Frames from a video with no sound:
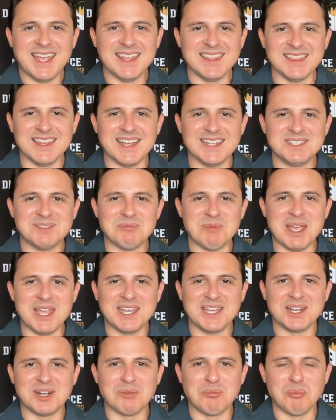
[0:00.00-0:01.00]
and let's make
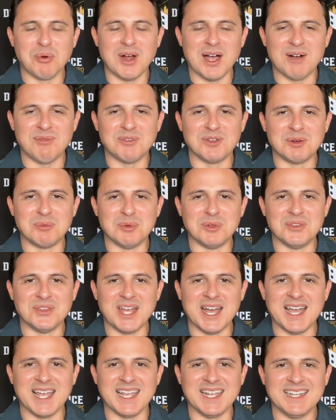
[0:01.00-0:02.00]
it a profitable
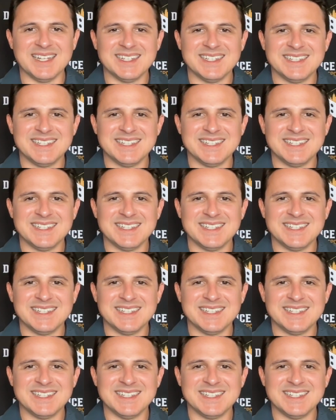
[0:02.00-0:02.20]
night.